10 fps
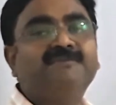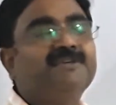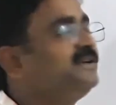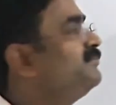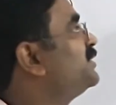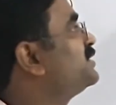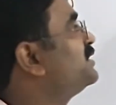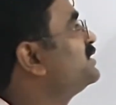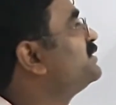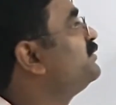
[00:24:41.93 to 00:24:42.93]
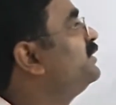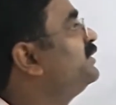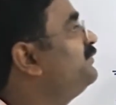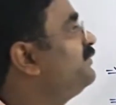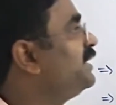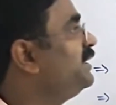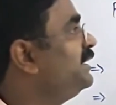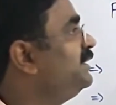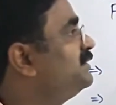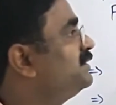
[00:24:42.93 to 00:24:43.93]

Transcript: the temperature is 0 degree Fahrenheit,